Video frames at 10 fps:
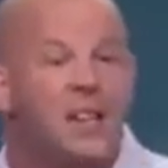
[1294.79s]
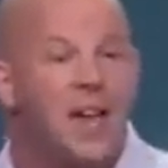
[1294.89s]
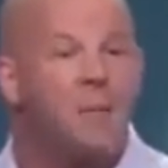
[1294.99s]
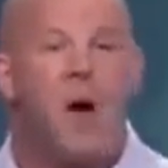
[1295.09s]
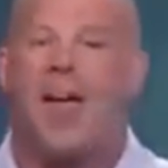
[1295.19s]

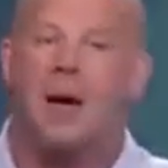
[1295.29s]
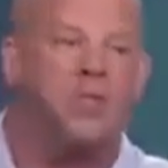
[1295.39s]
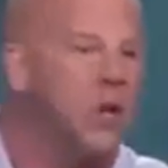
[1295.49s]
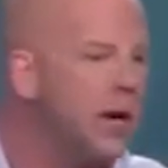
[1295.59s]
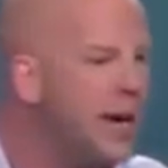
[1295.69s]
Let them know, hey, I'm
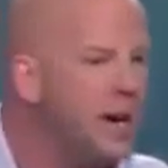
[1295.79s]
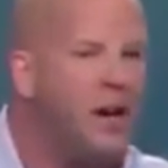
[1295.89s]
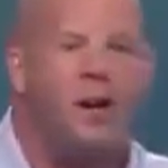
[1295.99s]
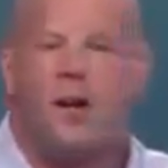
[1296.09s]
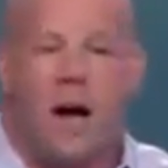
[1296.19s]
still
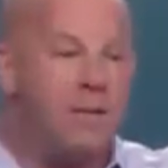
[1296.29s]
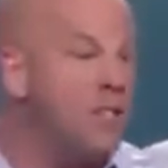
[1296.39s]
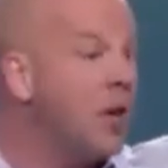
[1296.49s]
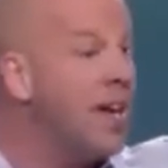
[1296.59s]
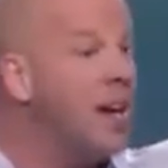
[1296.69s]
here. I'm
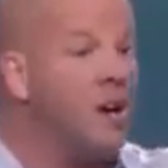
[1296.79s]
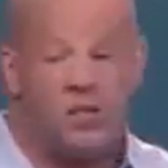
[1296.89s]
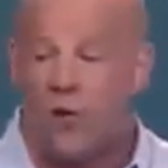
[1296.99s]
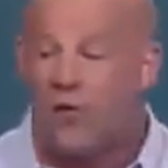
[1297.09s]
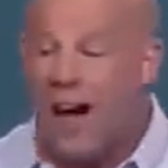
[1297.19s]
still here.
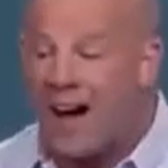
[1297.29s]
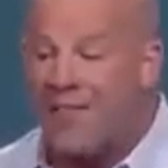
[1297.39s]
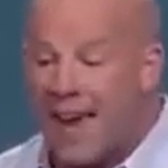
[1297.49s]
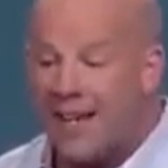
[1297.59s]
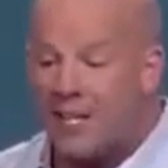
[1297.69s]
So 5 to 8